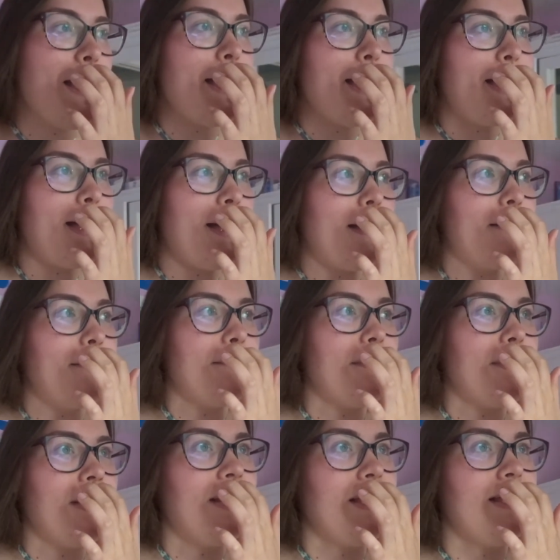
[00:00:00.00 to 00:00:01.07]

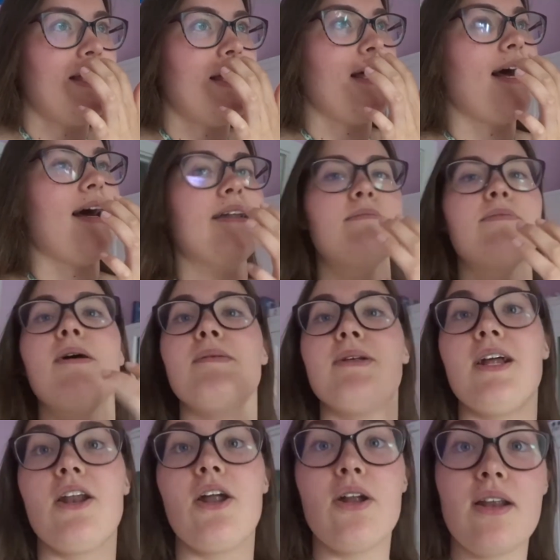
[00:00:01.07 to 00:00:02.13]
And probably
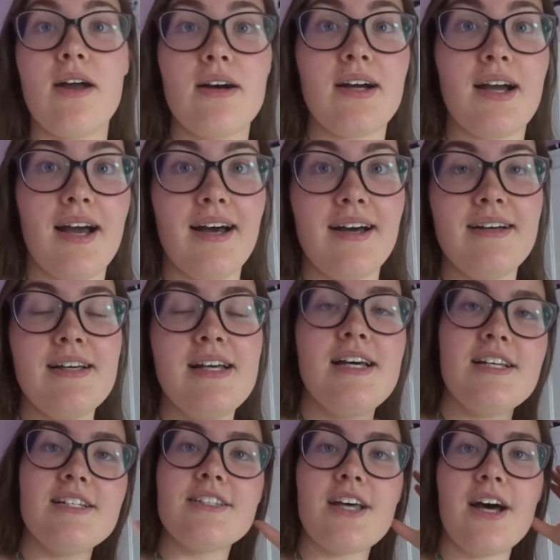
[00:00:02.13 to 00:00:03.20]
a lot longer.
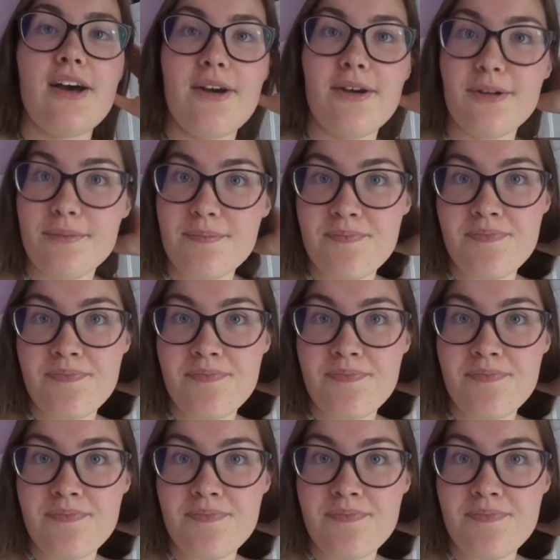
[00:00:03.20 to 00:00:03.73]
So